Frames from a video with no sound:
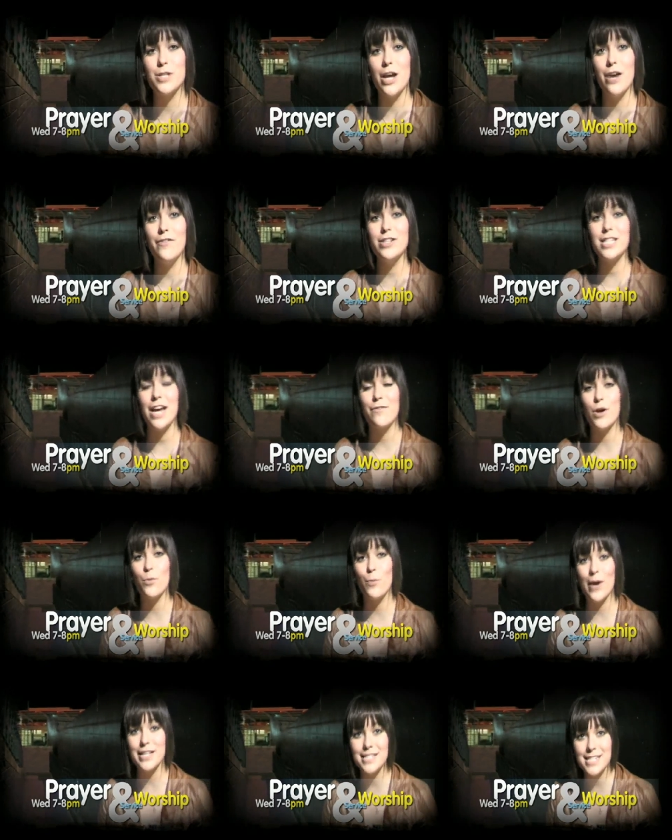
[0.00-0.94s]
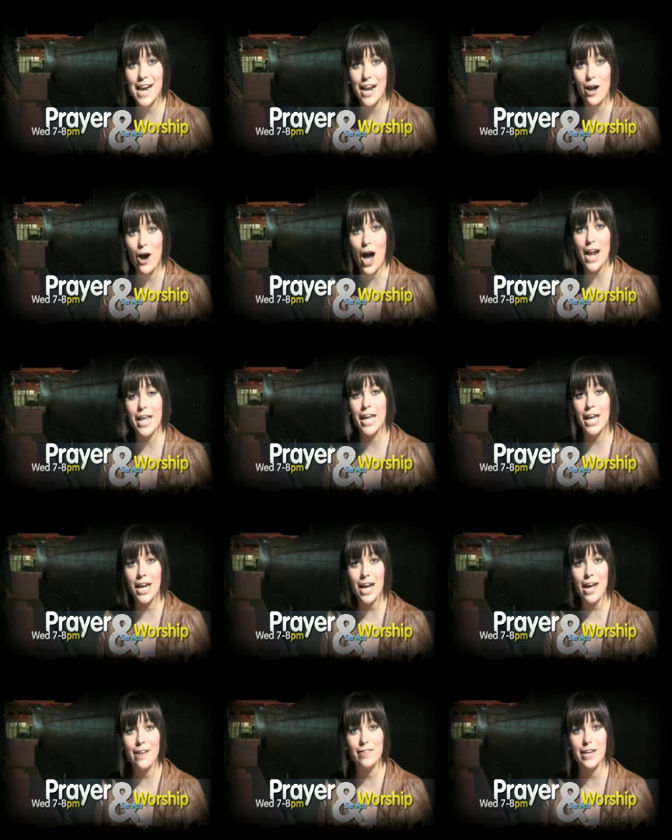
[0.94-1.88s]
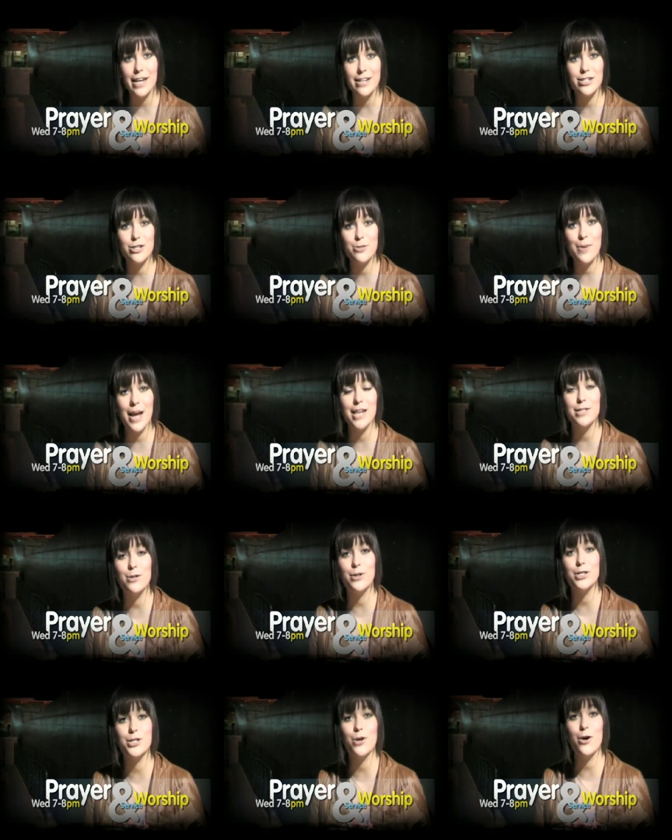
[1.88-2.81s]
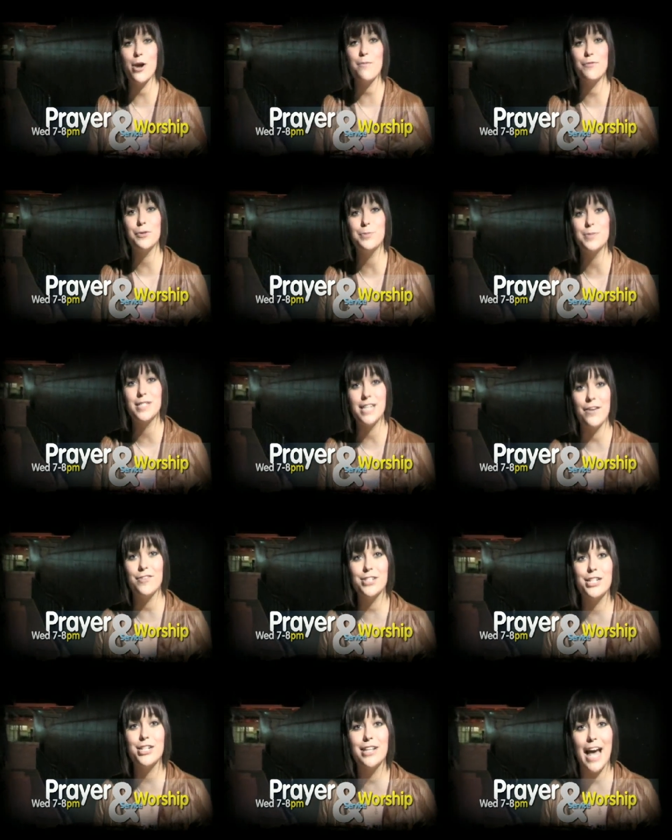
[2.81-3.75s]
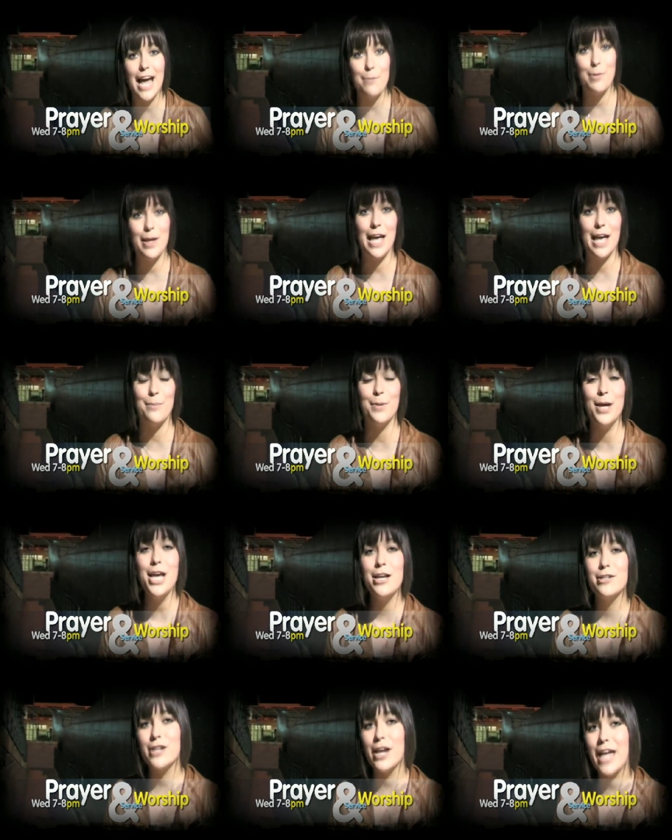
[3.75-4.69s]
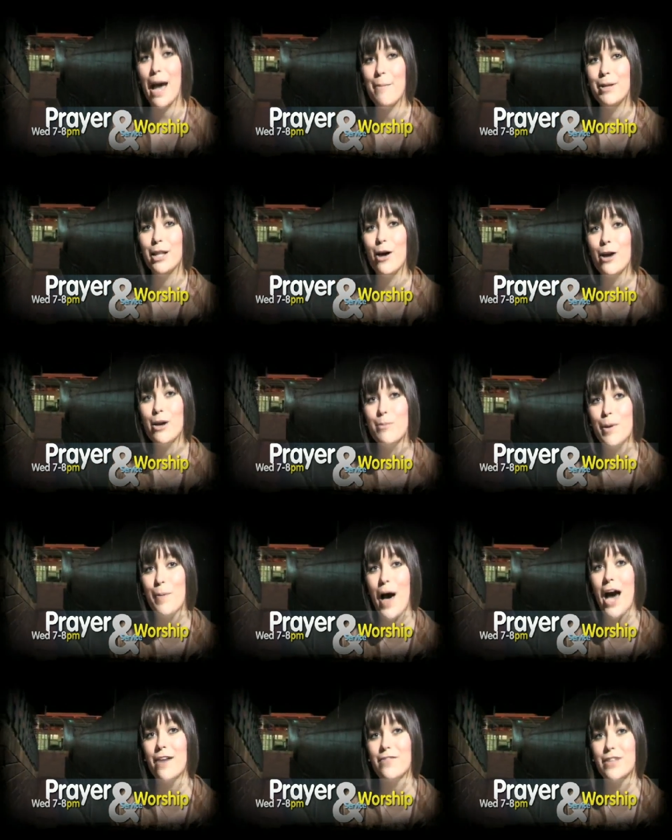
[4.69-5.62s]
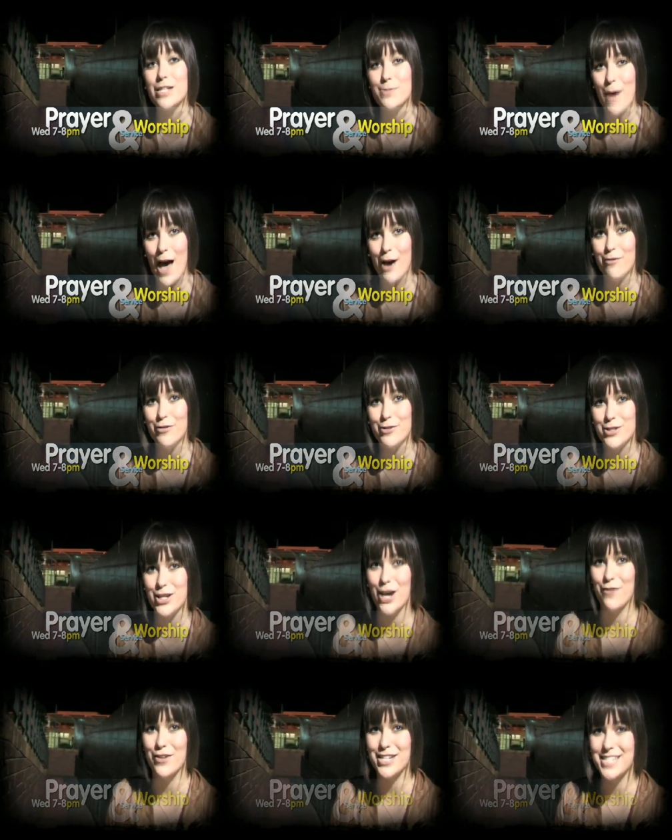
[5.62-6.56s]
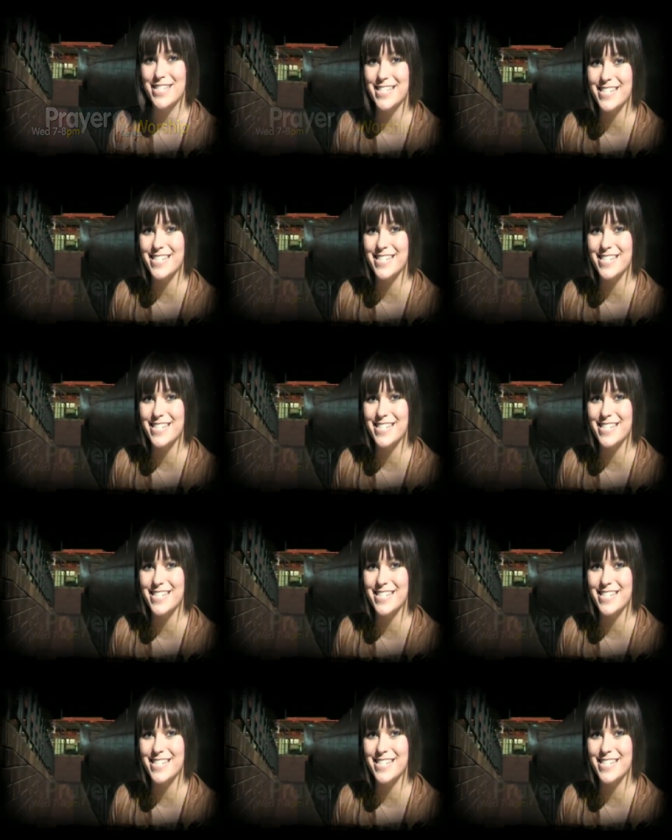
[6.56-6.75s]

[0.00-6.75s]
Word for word: service every Wednesday night here at the History Makers Auditorium from 7 till 8 pm. So come along and be part of this powerful service.